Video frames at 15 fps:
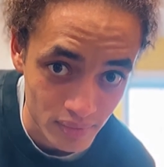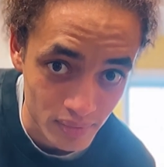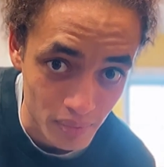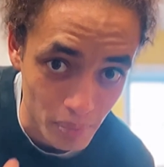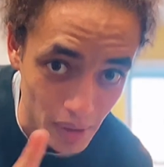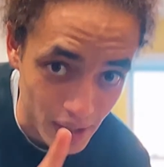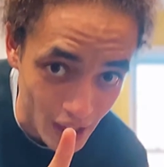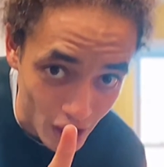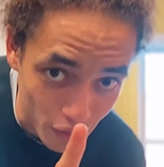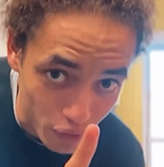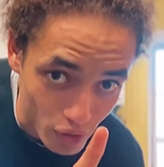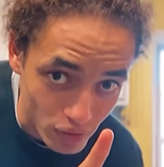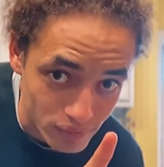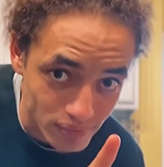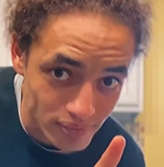Be
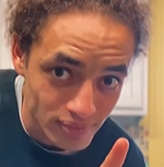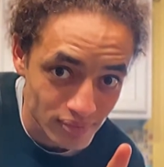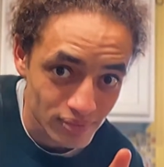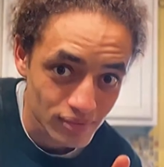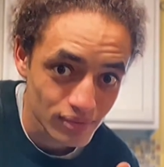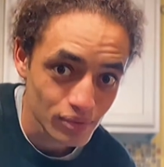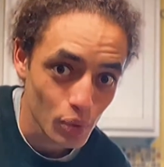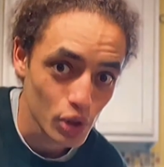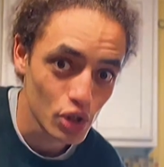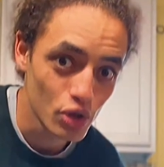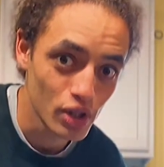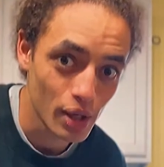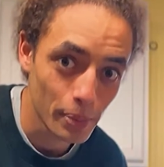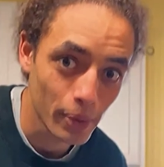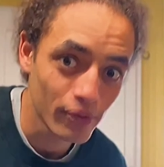careful when
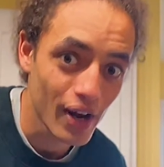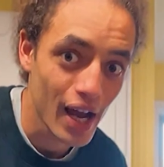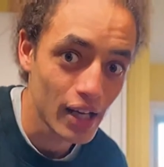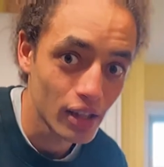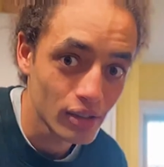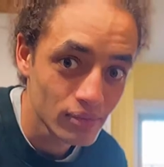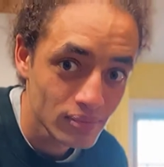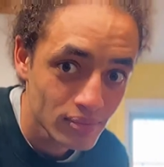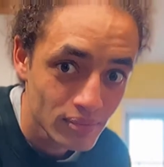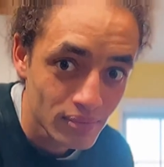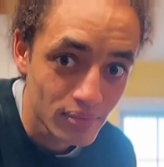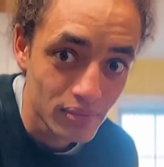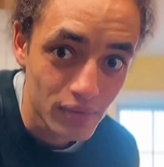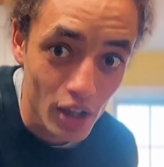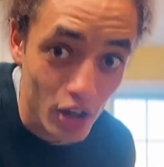choosing a provider.
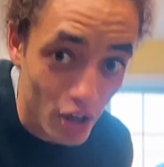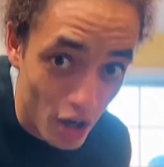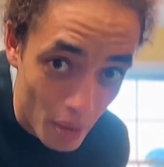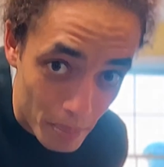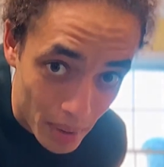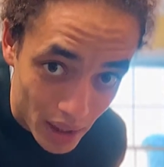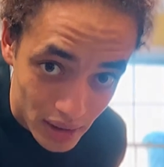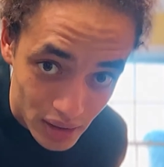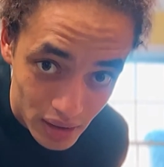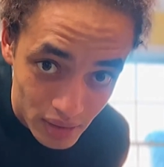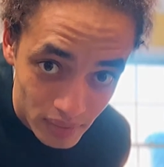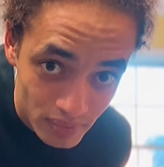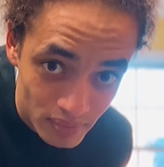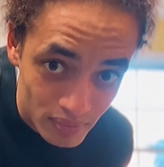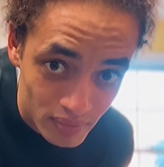There are a bunch,
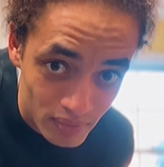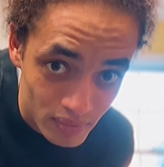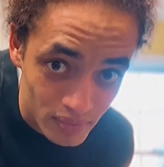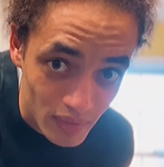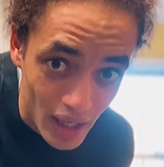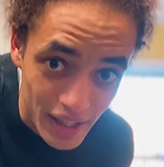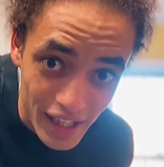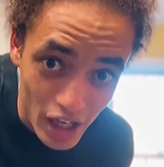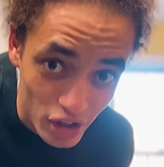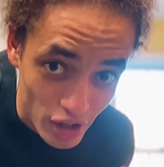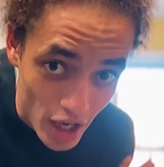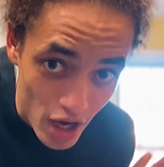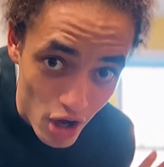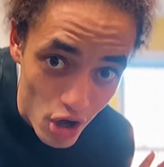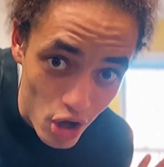and they are
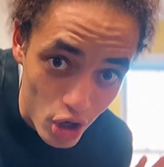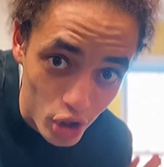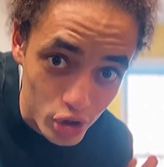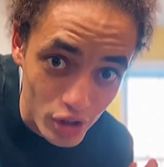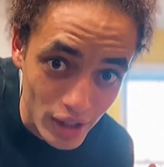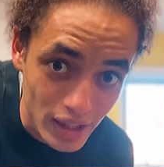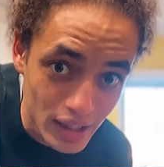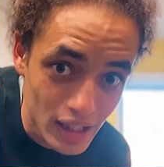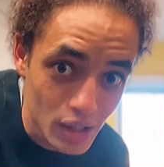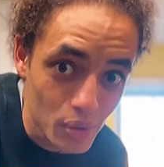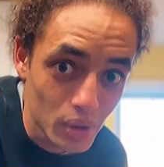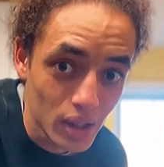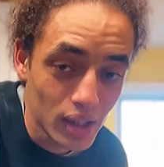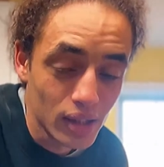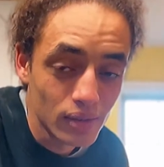not all created
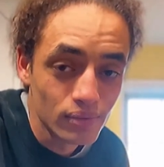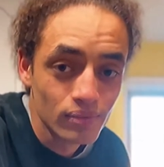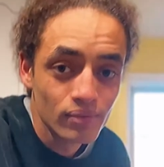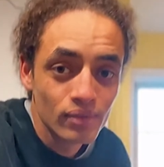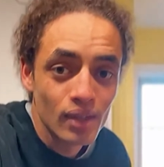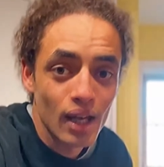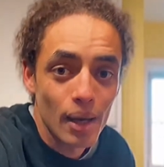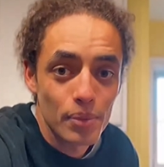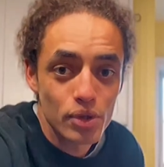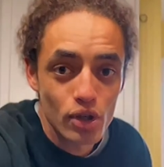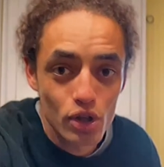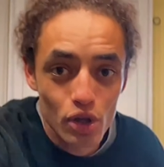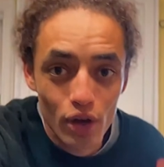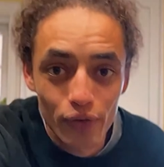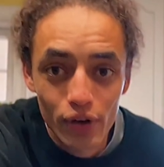equally. I'm sure
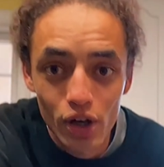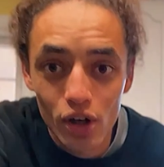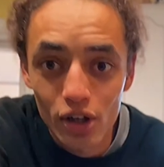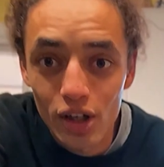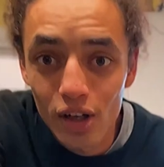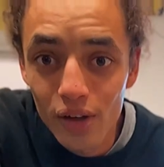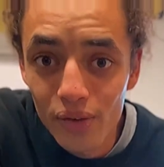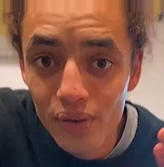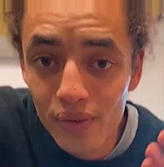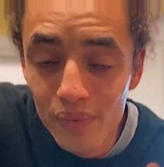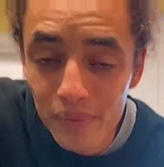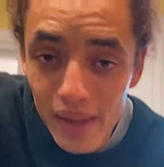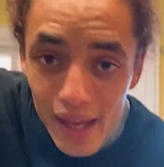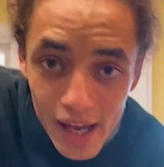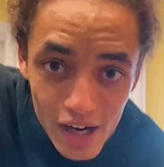you have heard of
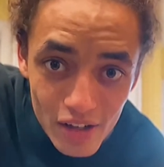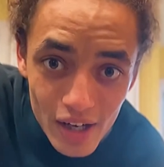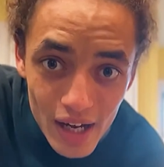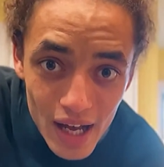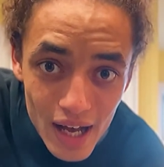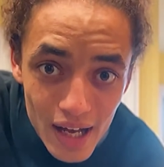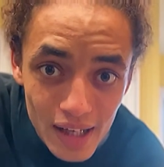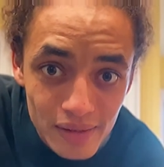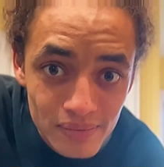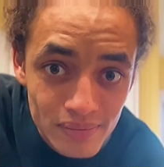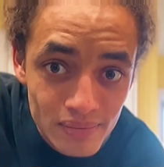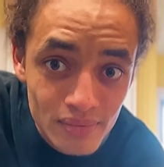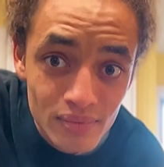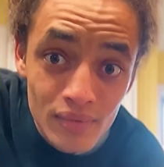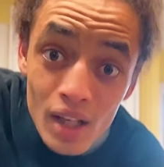Air AI.
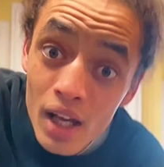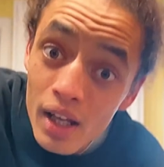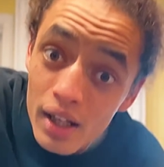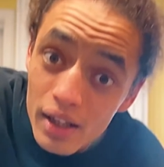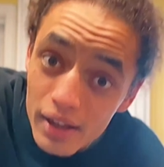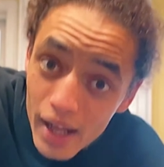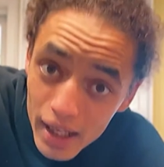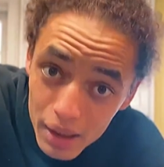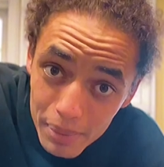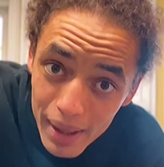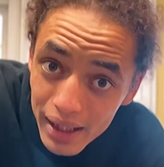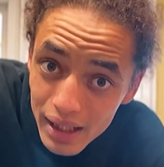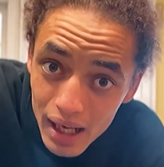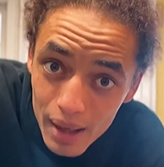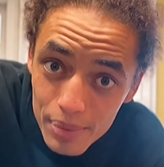Not a
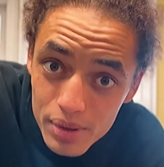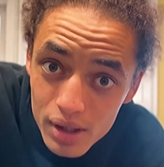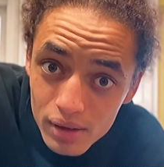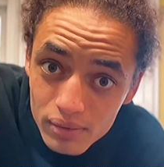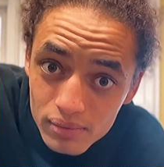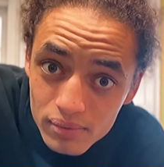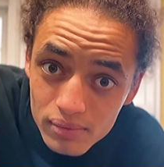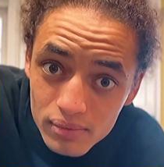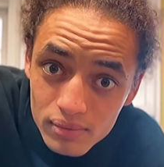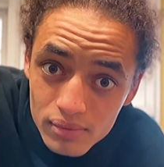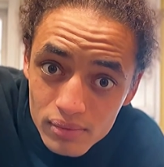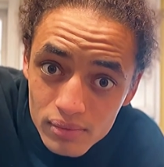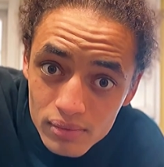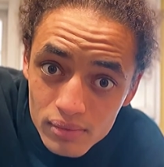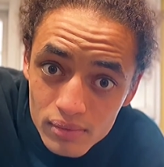bad option.
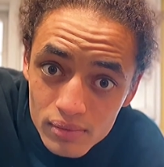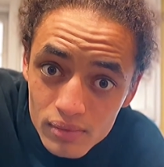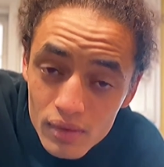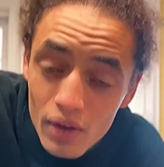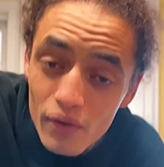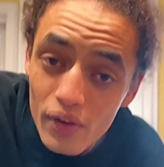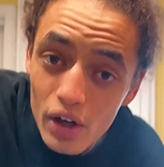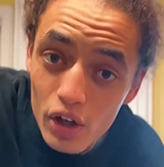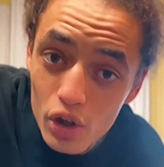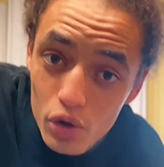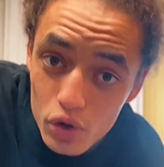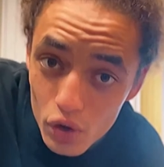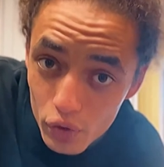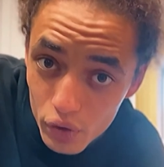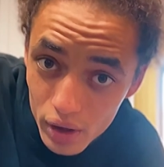Very
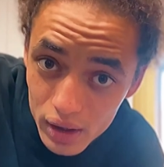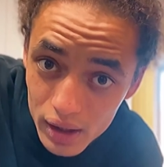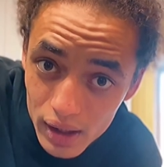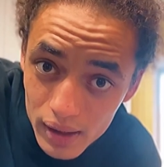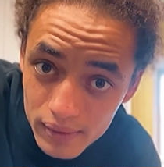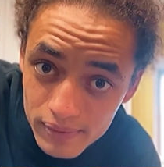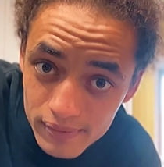user-friendly.